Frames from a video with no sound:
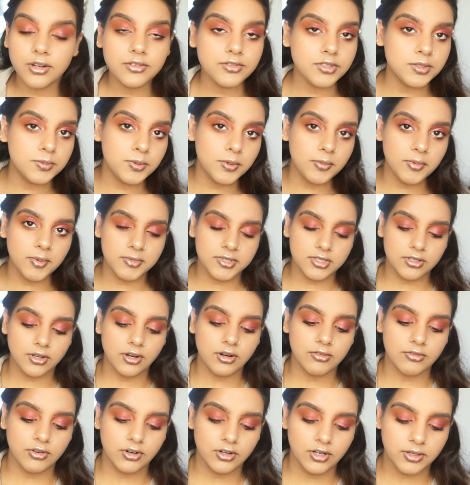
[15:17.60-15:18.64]
I've just put my
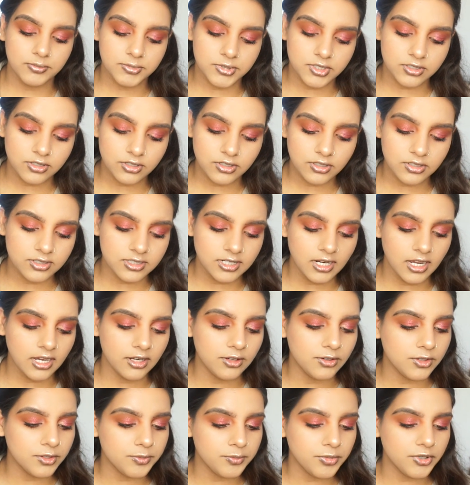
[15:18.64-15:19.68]
mascara on. I'm just going to use an
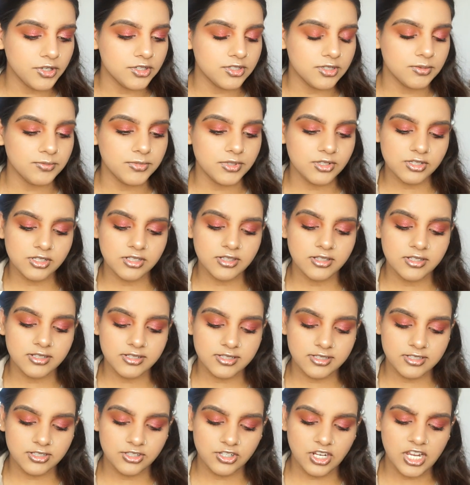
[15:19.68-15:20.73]
angled brush. I'm using
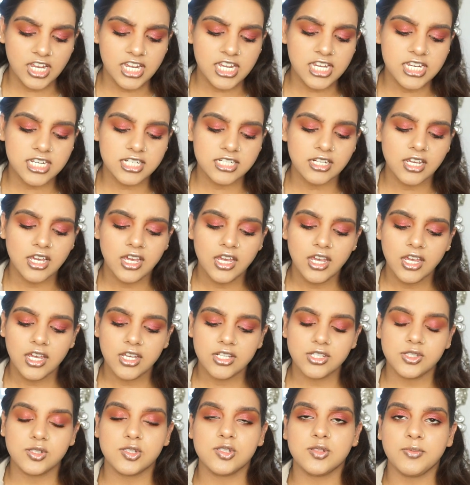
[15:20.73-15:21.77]
this shade
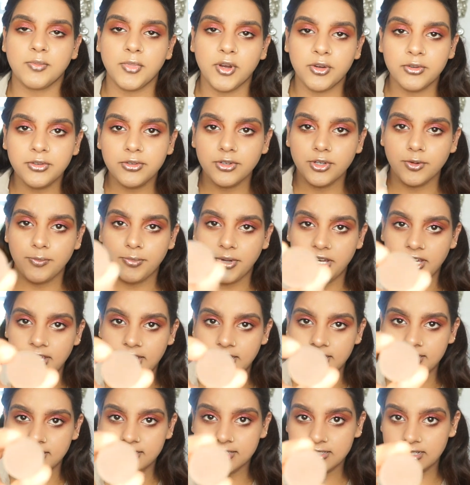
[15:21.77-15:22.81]
Smoke by
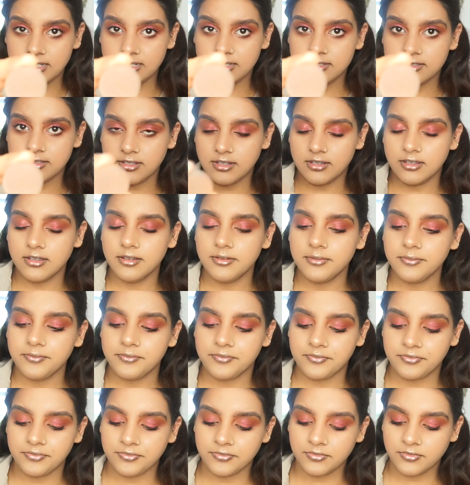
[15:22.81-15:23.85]
Anastasia.
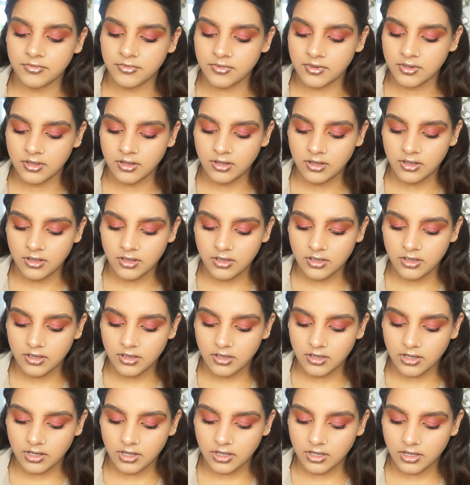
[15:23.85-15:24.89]

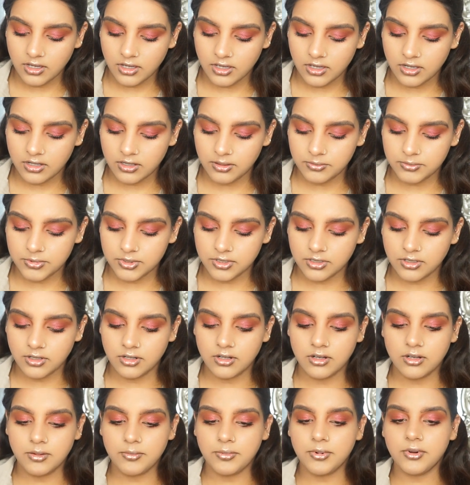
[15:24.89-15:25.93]
And I'm just
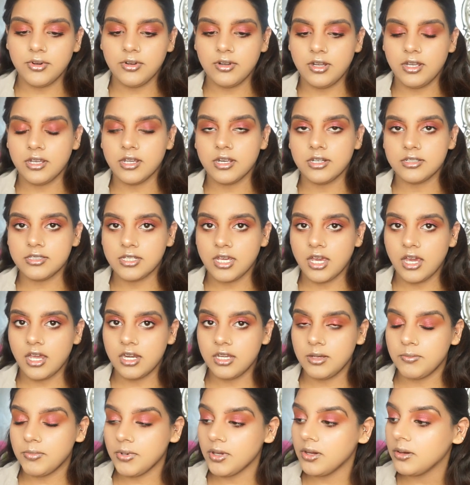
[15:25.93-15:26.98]
going to put like a
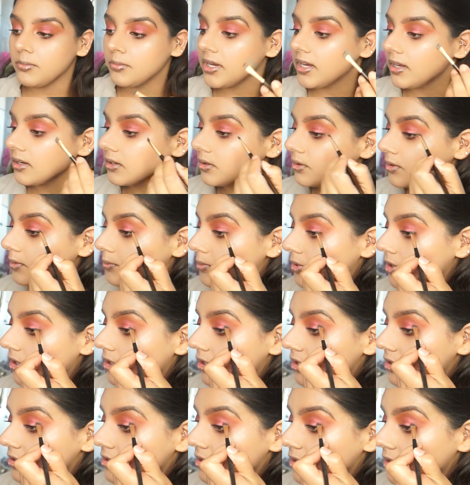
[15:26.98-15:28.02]
tiny bit on my angled
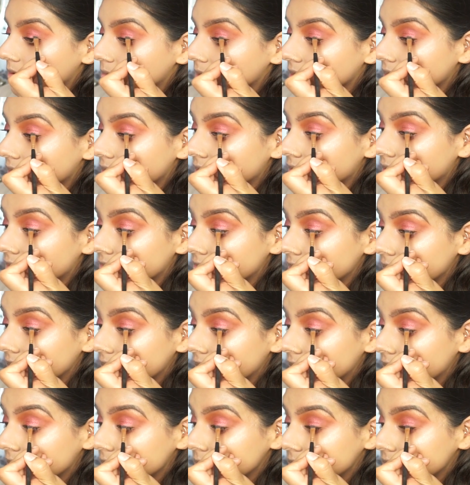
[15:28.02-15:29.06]
brush, and I'm just going to go really
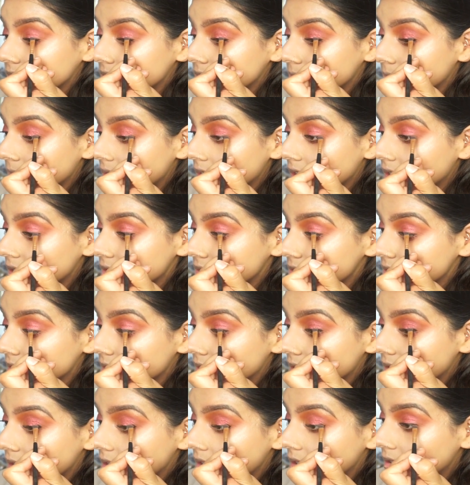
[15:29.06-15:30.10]
closely to my lash
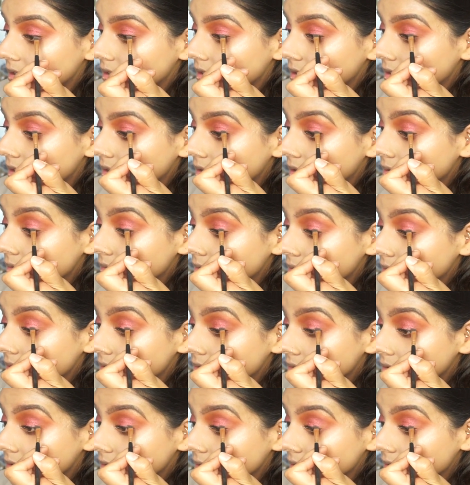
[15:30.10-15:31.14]
line
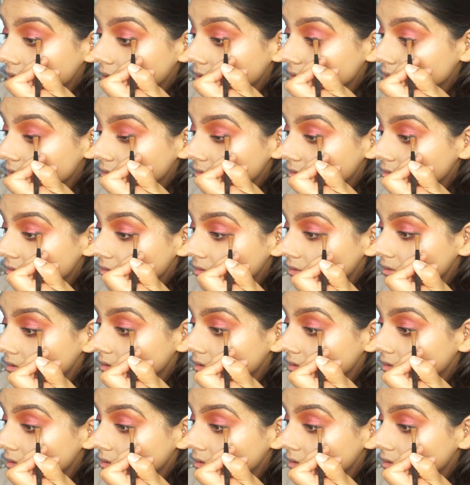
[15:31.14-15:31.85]
and just kind of